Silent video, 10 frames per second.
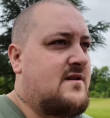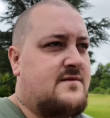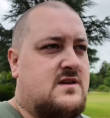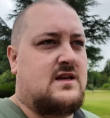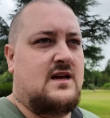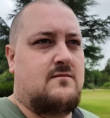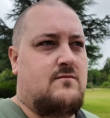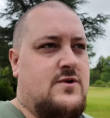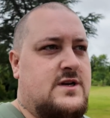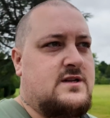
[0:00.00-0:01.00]
never
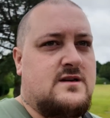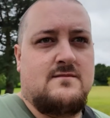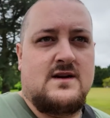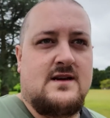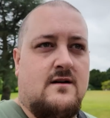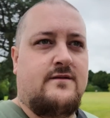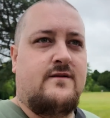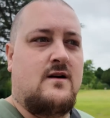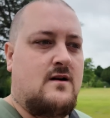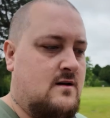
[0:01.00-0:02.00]
seen Bridgerton
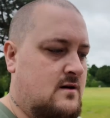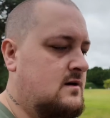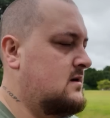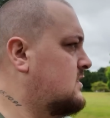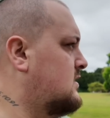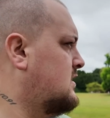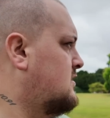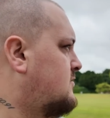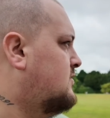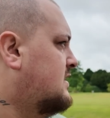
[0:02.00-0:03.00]
myself,
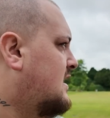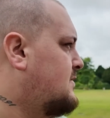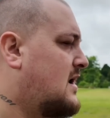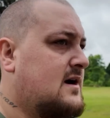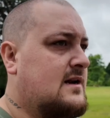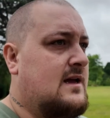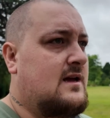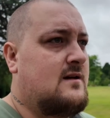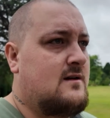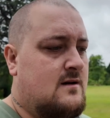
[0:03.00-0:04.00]
but yeah,
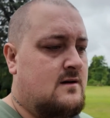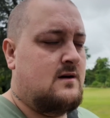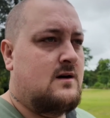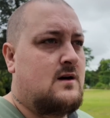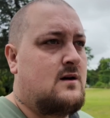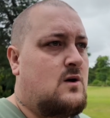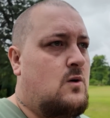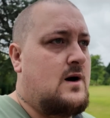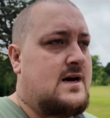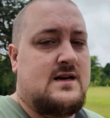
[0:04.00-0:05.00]
apparently
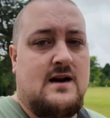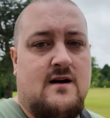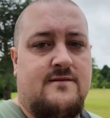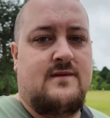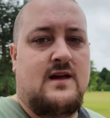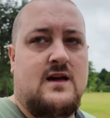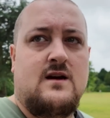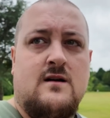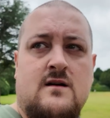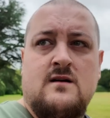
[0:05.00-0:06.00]
quite a lot of the
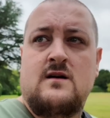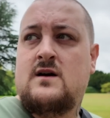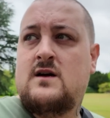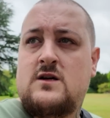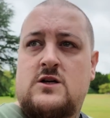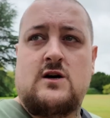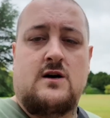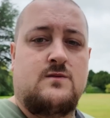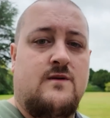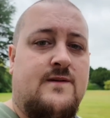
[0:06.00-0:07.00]

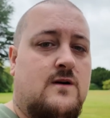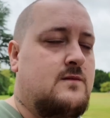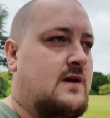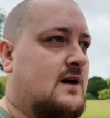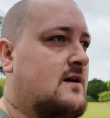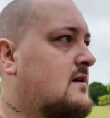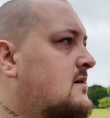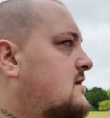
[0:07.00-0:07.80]
shots were filmed here.